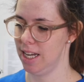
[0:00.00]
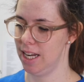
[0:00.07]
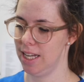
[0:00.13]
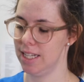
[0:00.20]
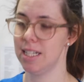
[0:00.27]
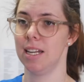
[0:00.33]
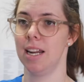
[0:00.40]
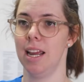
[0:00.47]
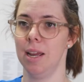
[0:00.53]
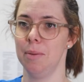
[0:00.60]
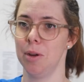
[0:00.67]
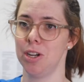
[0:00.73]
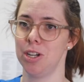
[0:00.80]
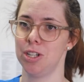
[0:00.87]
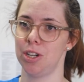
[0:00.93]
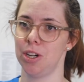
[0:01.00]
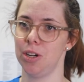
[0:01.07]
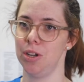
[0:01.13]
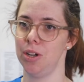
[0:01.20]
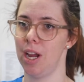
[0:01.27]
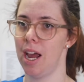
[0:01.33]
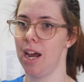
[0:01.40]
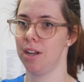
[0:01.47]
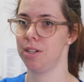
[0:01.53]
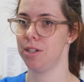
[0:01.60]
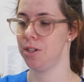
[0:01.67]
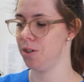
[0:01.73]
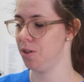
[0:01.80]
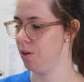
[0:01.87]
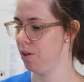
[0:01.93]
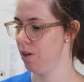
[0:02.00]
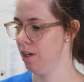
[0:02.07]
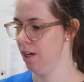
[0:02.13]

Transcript: and today I'm going to show you how to do